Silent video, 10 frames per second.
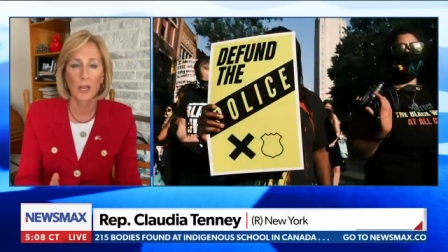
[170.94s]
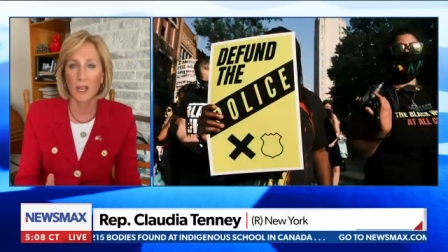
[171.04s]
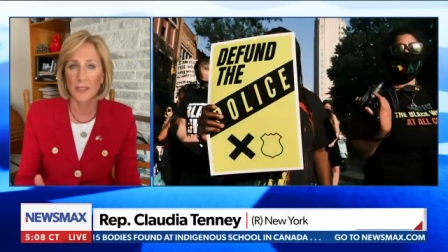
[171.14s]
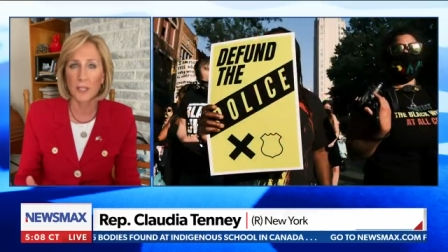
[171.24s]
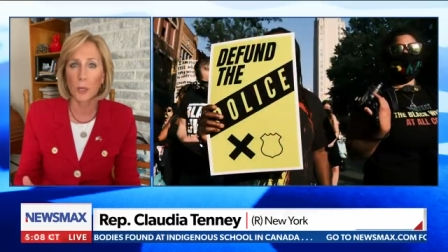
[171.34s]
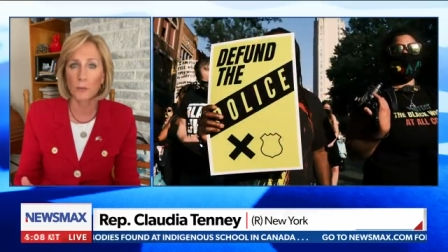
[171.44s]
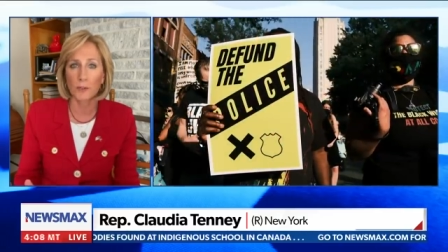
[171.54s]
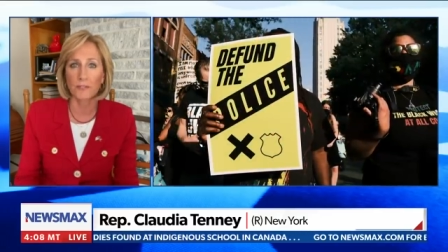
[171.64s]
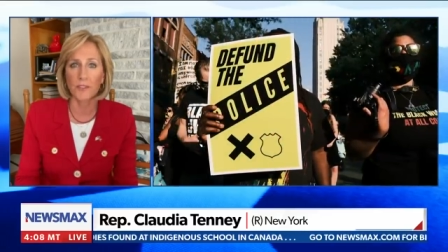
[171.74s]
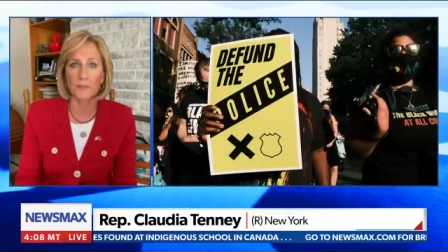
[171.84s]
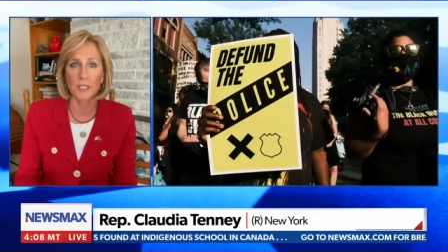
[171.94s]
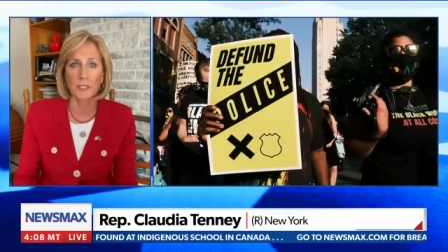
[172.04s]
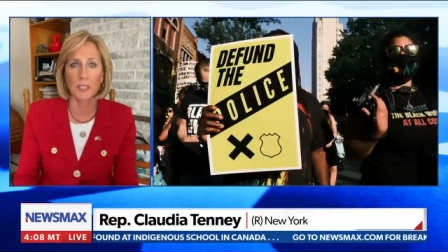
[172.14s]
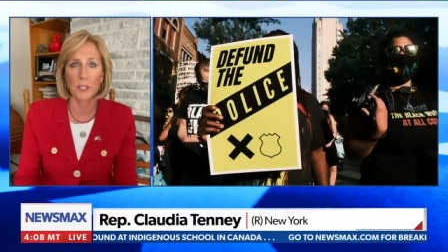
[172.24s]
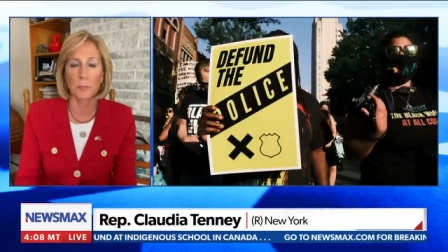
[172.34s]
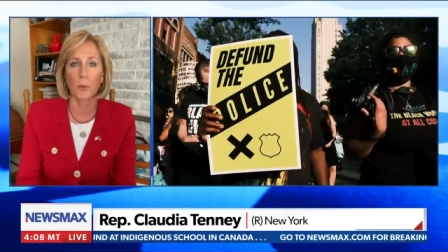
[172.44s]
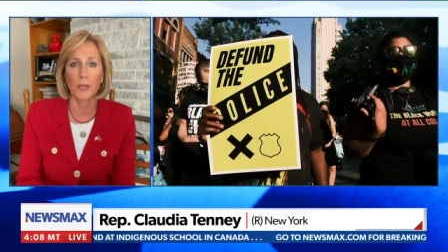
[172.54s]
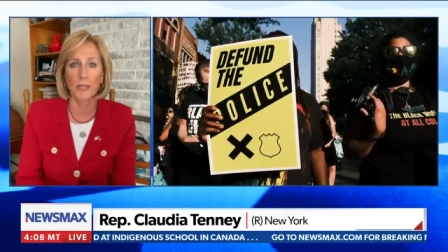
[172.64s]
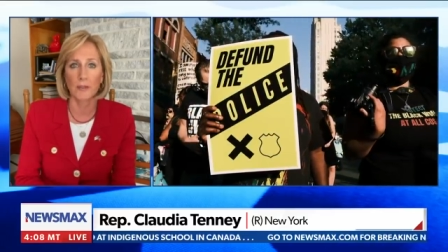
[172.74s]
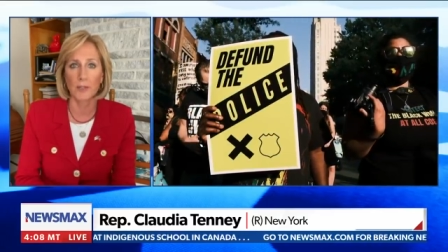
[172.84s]
I think over 50 at this
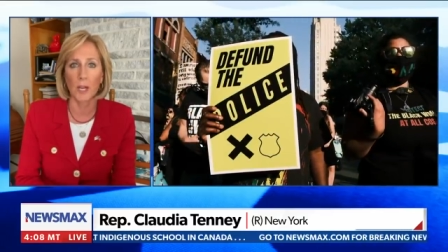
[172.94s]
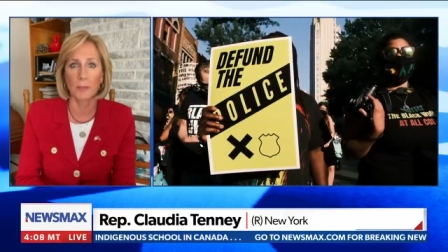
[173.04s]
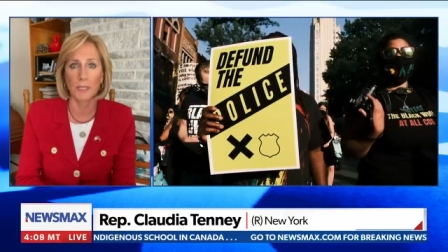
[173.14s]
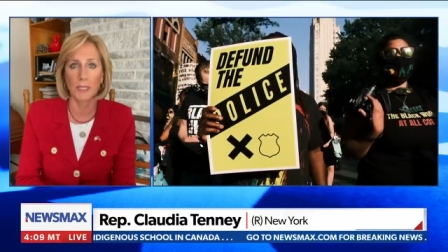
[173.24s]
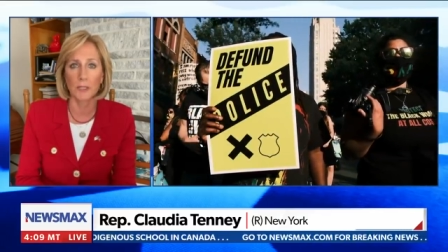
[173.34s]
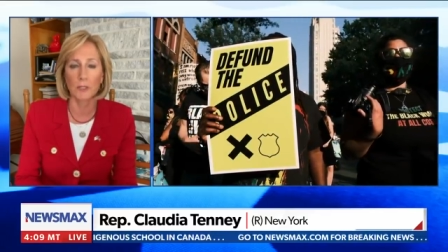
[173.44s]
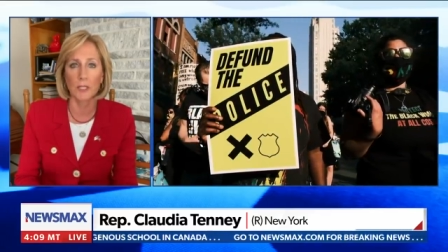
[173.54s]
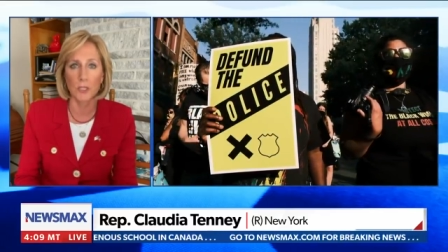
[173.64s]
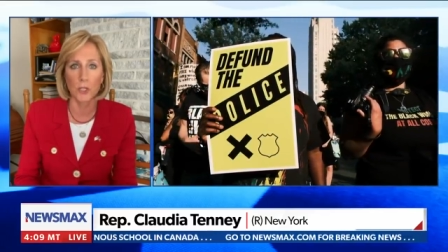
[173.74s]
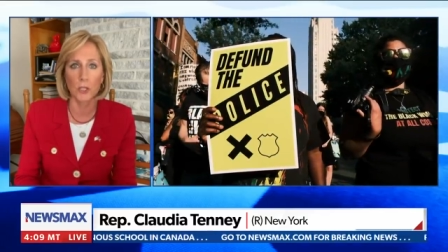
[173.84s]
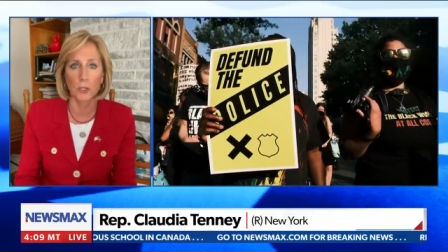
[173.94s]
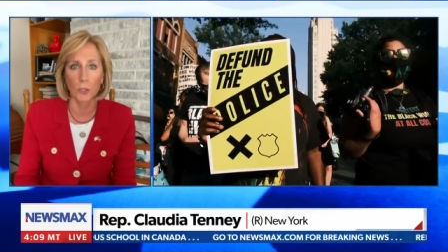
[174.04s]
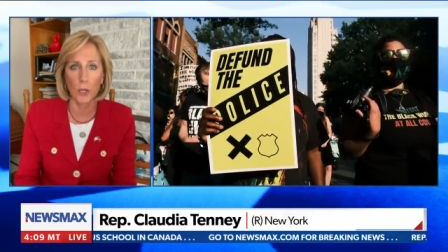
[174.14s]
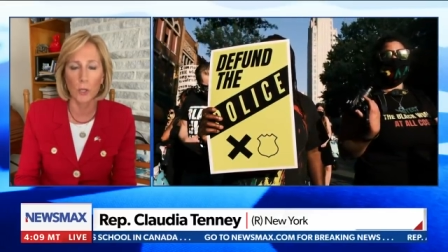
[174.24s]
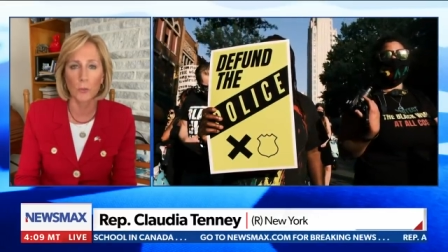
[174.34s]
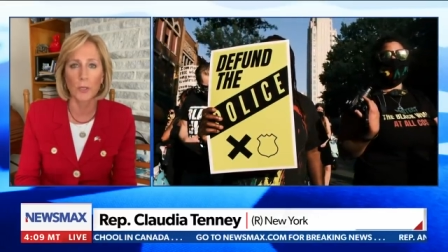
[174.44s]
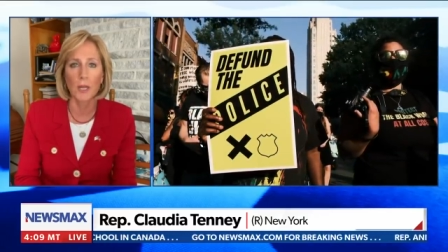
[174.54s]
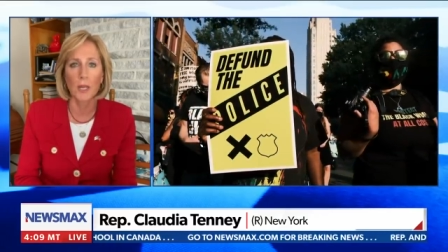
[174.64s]
point have now been killed this year alone.